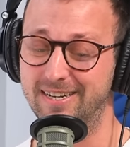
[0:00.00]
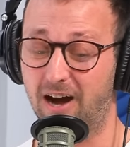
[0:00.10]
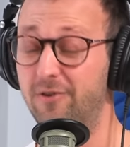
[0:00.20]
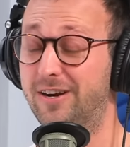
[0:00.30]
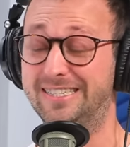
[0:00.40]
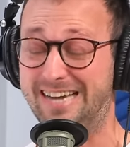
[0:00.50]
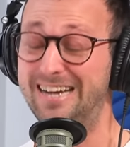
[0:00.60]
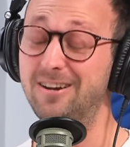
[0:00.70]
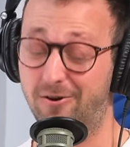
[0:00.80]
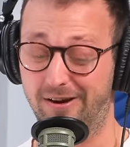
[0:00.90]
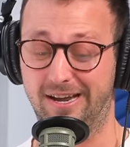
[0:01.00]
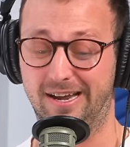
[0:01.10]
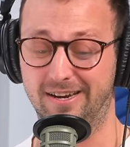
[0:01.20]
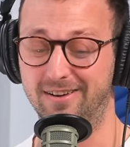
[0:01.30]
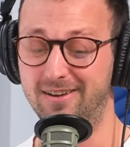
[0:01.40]
110 degree
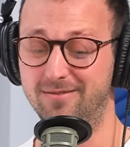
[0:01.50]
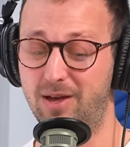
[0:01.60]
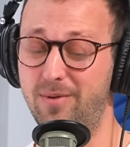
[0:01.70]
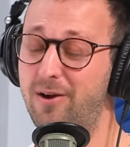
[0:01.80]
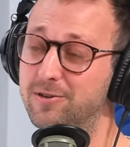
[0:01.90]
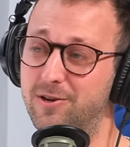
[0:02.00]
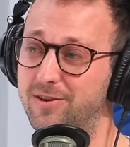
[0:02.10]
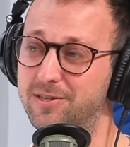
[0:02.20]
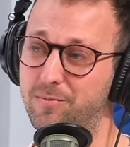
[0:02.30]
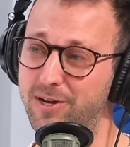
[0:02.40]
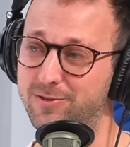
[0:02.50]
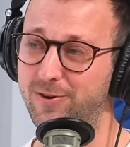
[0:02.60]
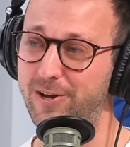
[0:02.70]
heat, maybe Arizona is the place for